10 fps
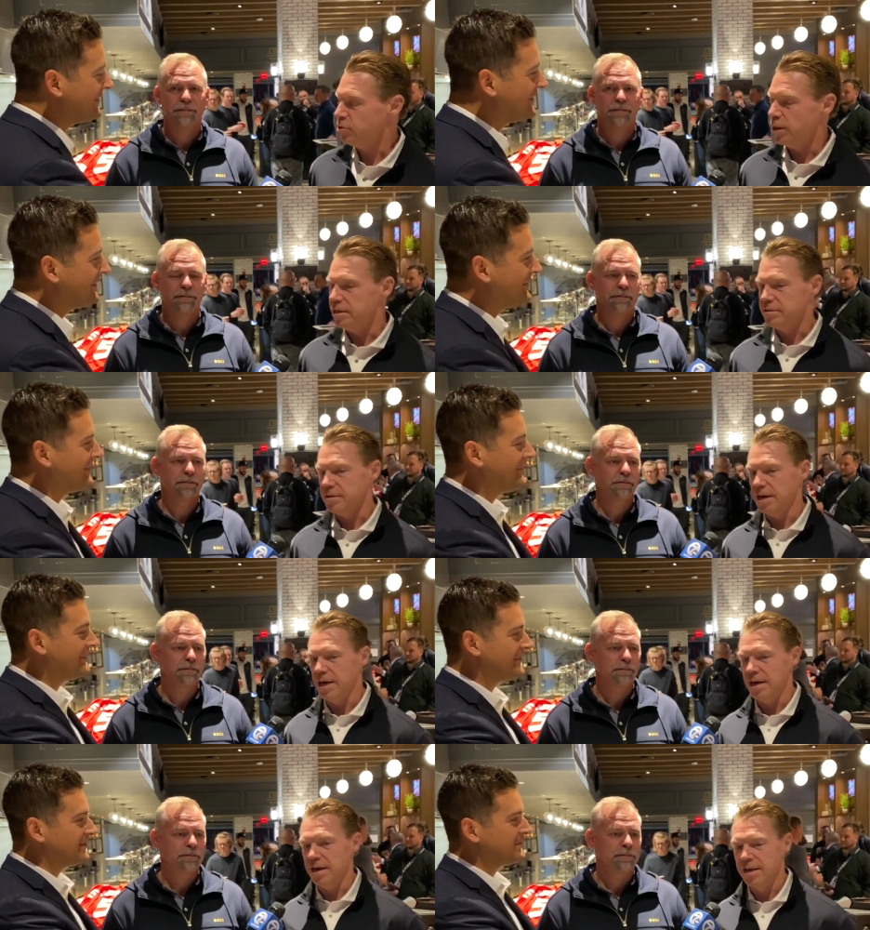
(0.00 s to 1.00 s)
Speaker 1: was.
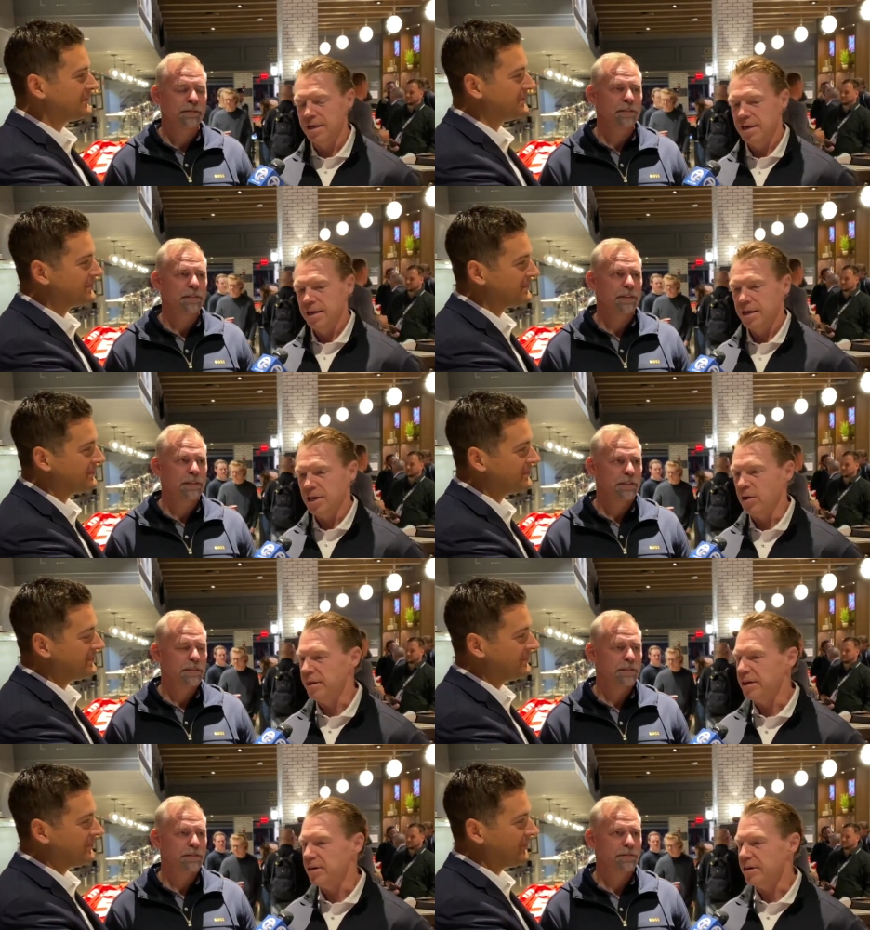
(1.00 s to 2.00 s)
Uh, you know, I
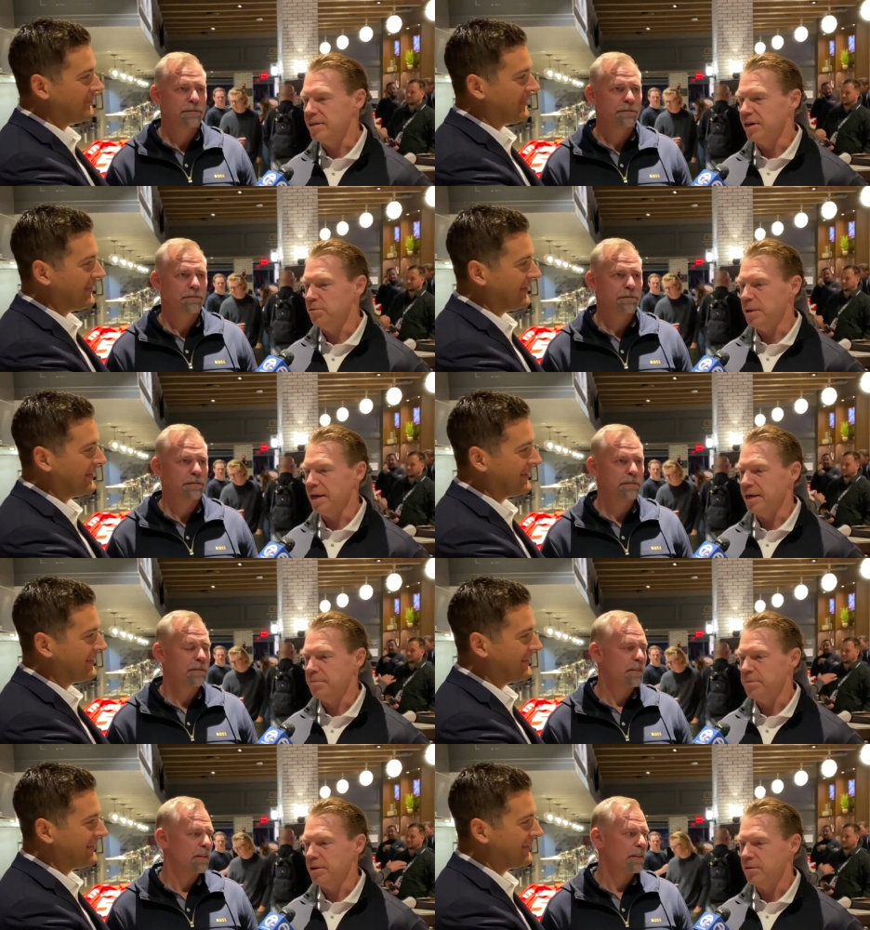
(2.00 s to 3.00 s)
think you could tell by
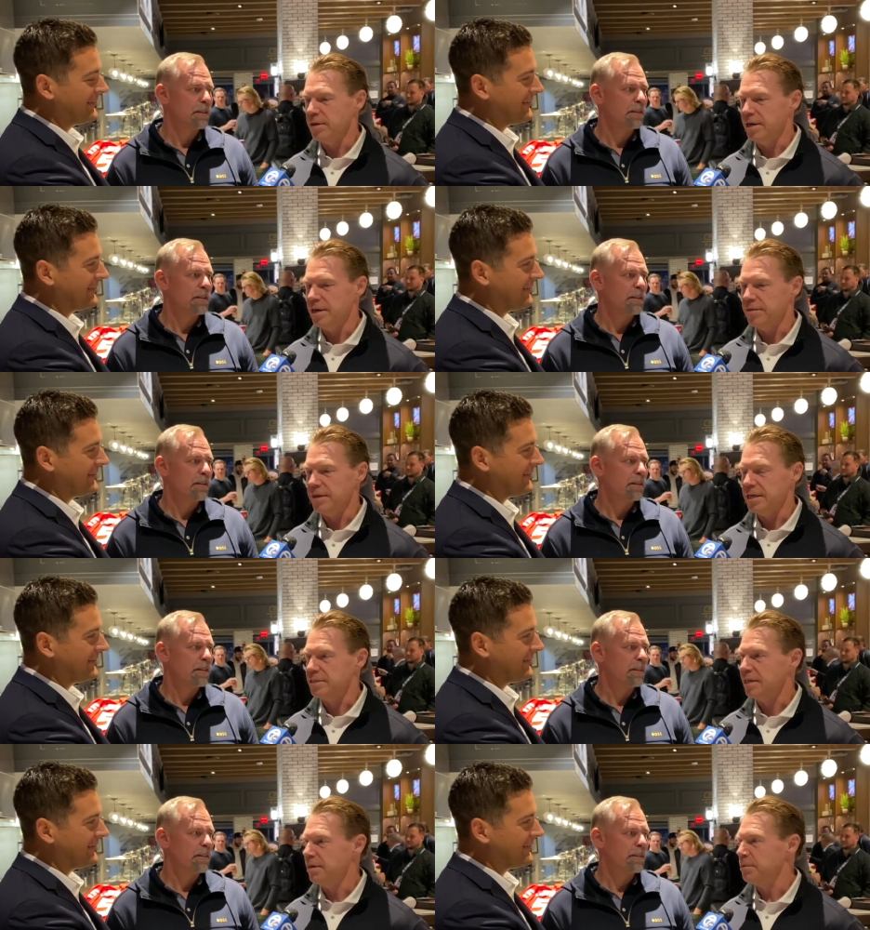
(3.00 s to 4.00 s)
you know the the
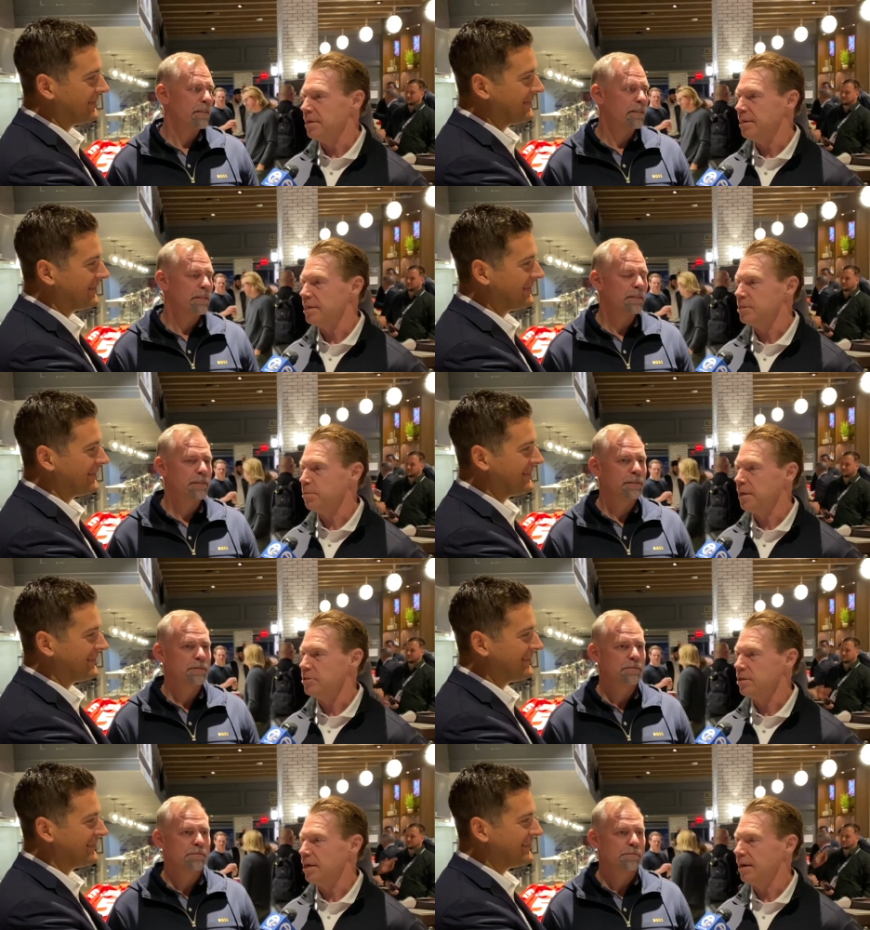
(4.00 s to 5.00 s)
excitement and the
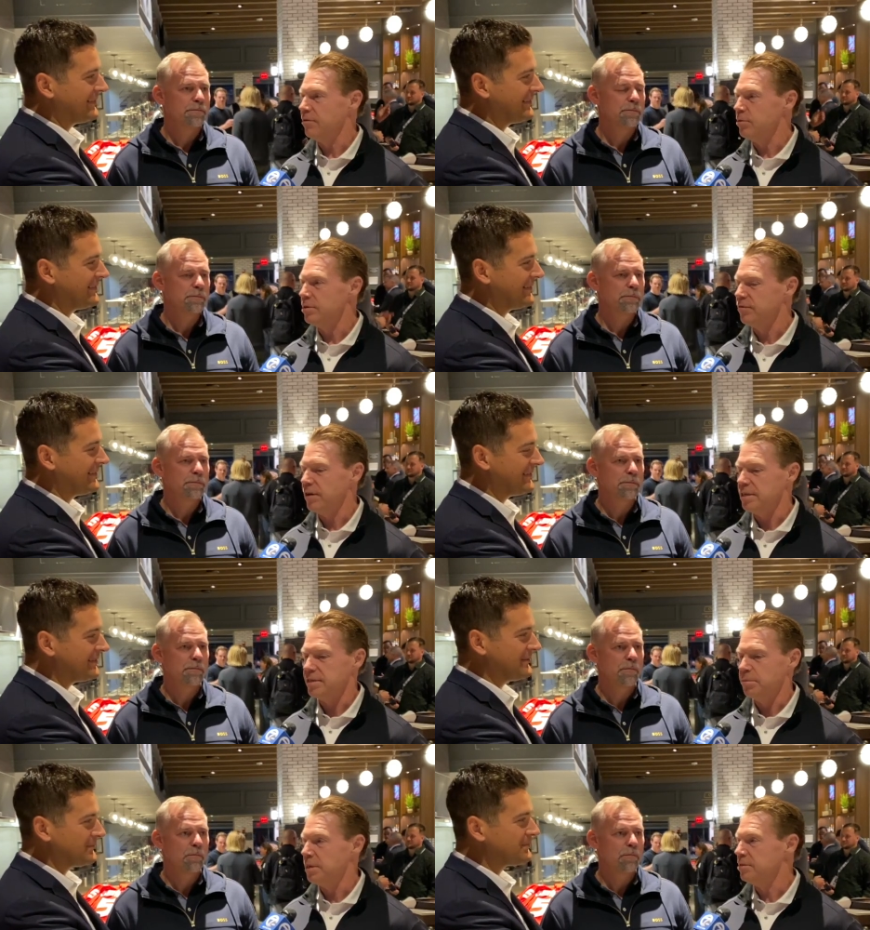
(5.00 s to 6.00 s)
expression on everyone's face
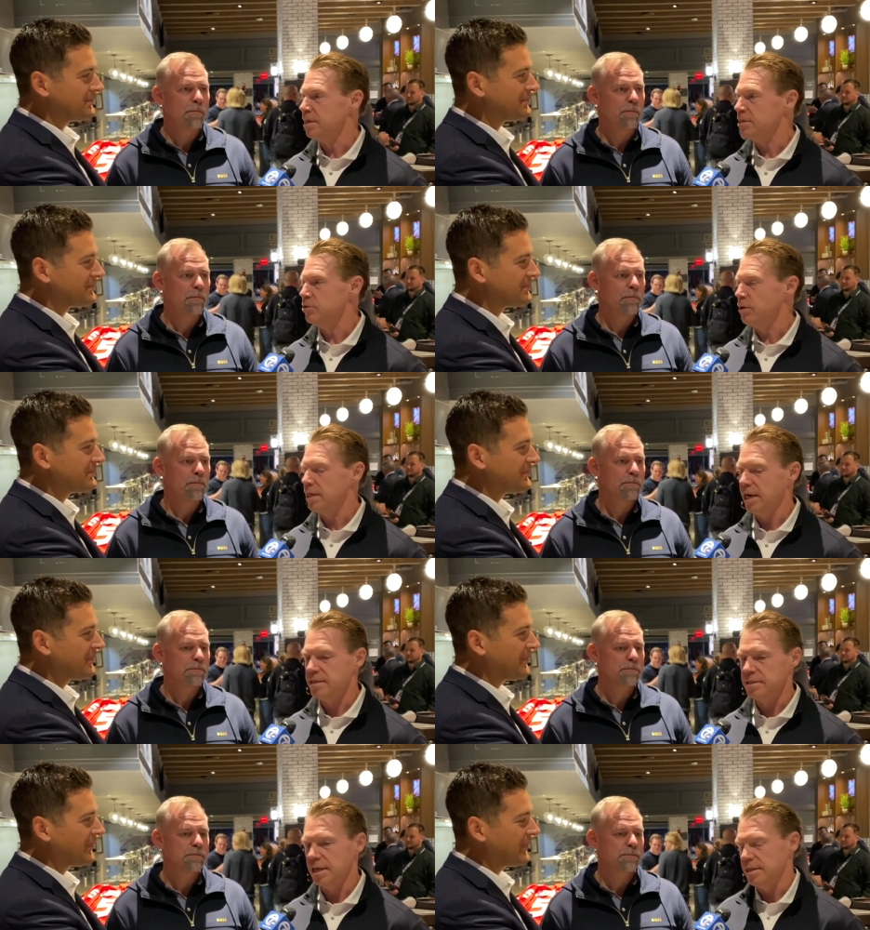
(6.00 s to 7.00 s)
how much they enjoyed
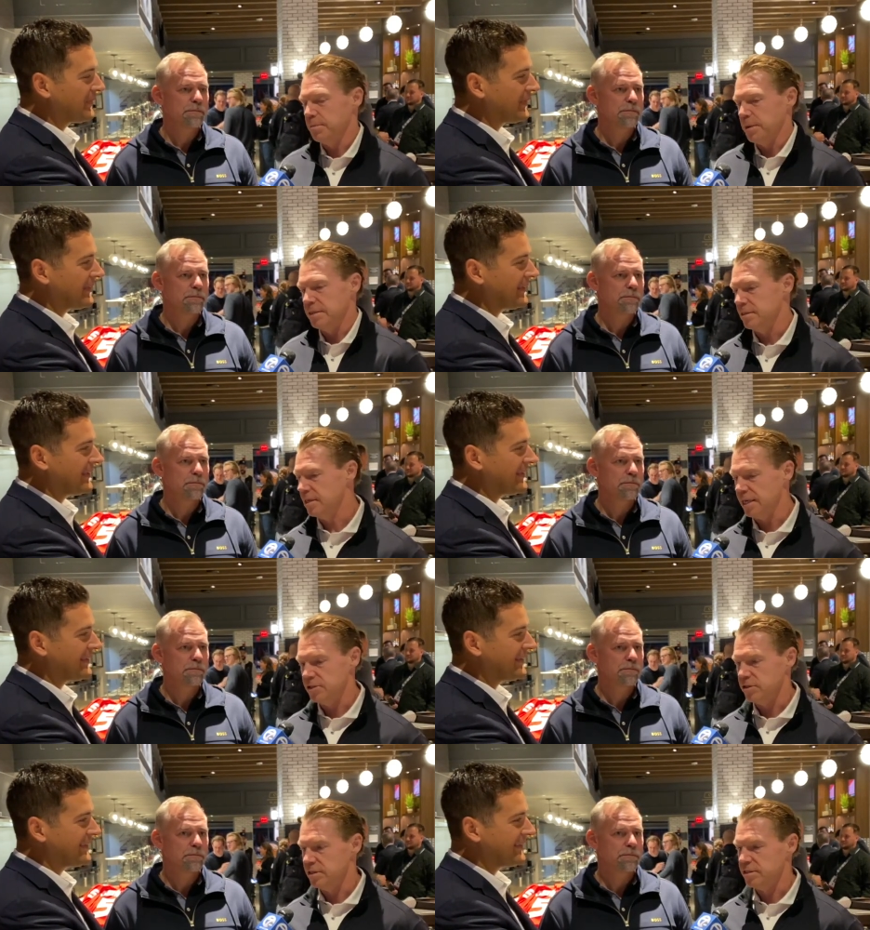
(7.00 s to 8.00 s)
last night. The
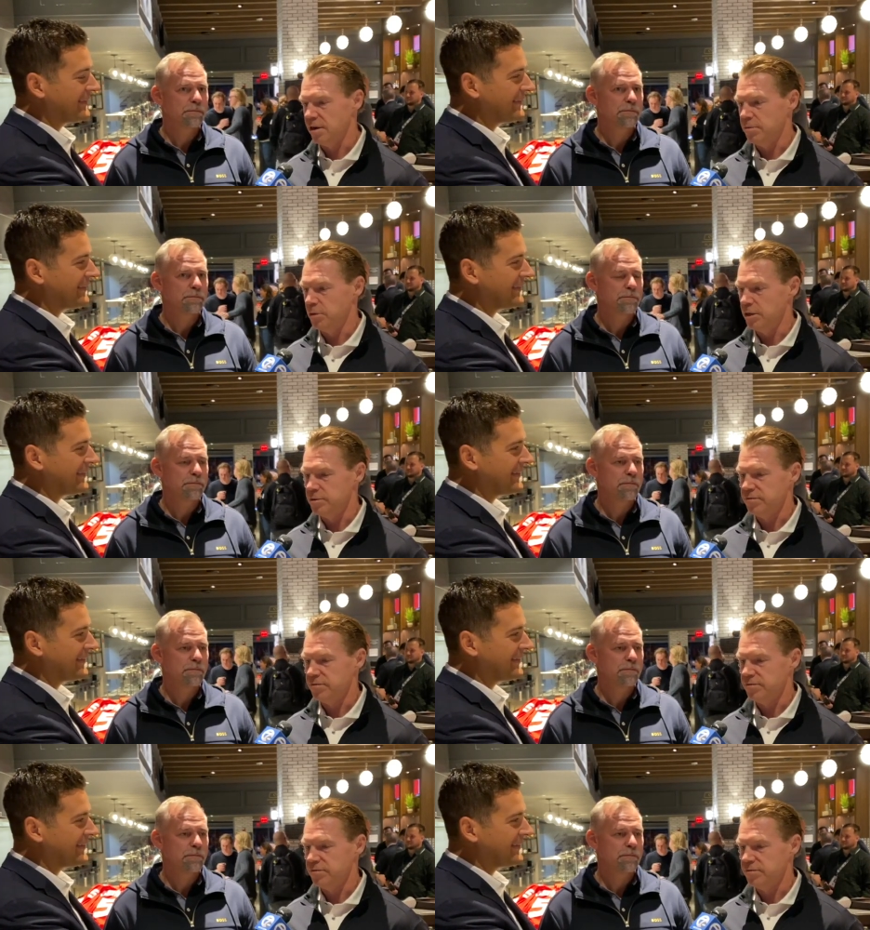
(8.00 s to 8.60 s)
presentation, the ceremony was